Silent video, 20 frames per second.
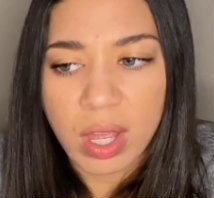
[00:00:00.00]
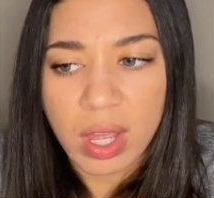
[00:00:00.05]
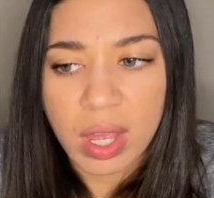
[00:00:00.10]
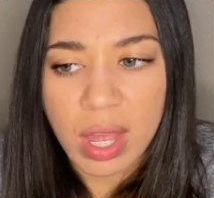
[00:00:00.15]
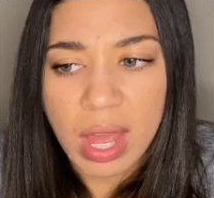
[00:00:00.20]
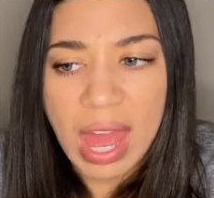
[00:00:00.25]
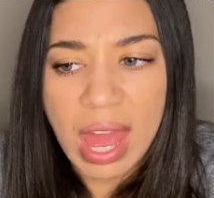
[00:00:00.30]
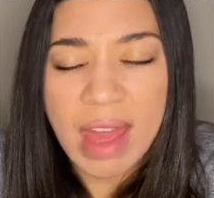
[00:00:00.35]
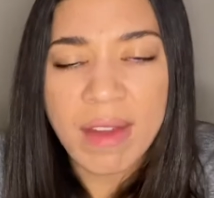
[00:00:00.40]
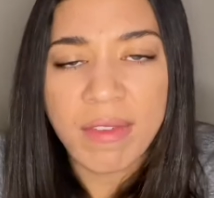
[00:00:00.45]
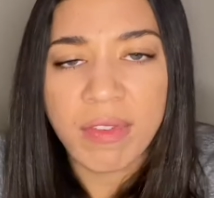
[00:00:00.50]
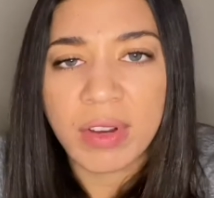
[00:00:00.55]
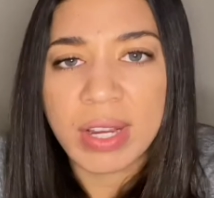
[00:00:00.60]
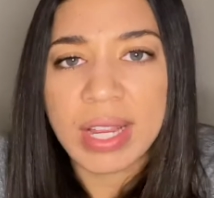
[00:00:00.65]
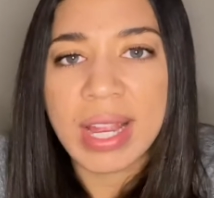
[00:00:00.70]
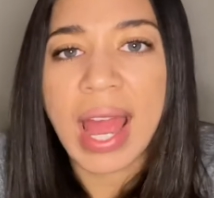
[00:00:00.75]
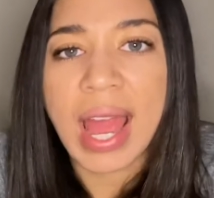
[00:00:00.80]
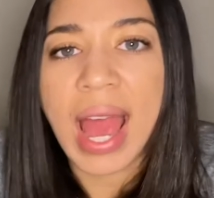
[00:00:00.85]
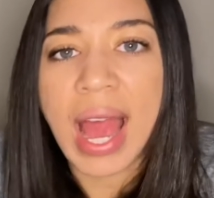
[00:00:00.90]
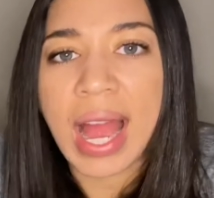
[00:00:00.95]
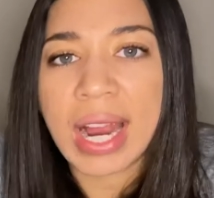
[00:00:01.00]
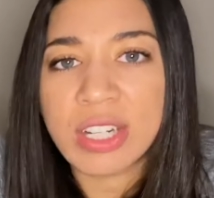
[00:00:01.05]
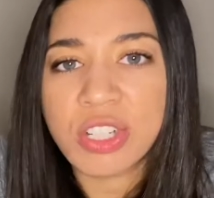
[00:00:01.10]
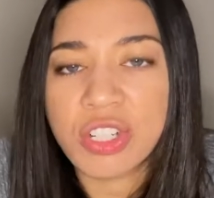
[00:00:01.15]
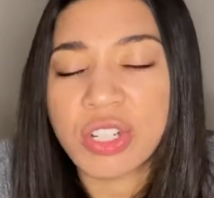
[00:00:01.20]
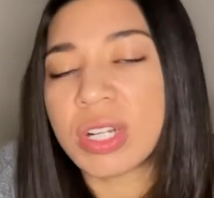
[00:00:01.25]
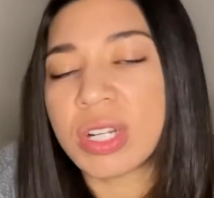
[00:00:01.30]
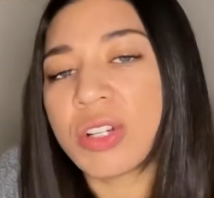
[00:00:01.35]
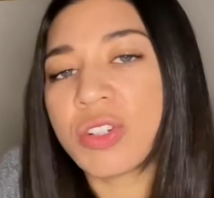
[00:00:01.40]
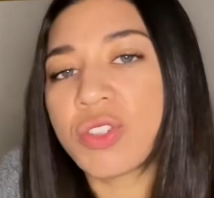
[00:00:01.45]
every
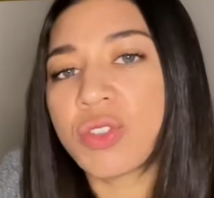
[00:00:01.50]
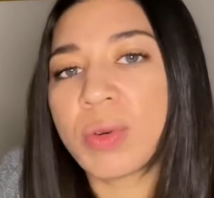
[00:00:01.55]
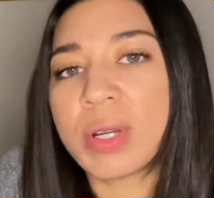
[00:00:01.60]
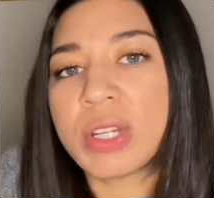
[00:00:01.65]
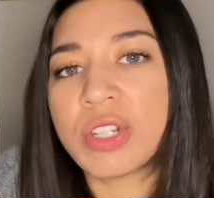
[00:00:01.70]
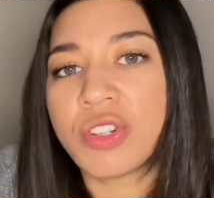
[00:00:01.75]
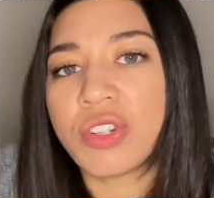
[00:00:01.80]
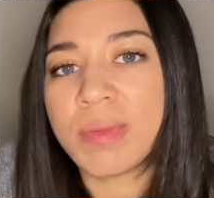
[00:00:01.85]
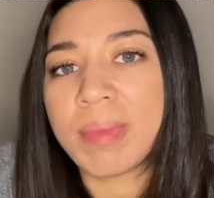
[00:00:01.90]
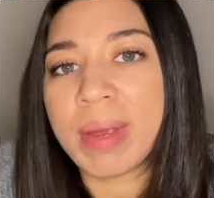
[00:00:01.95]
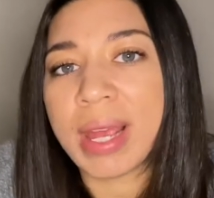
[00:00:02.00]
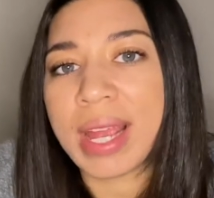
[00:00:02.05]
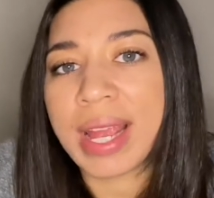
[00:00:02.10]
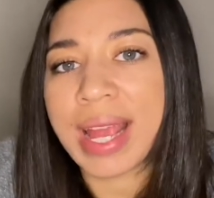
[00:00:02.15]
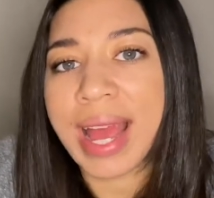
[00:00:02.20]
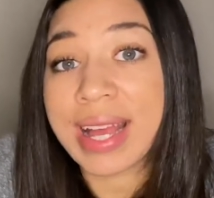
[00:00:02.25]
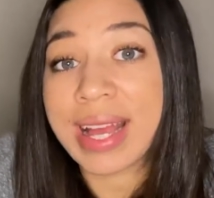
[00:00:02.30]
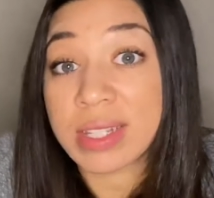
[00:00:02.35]
action and choice you make has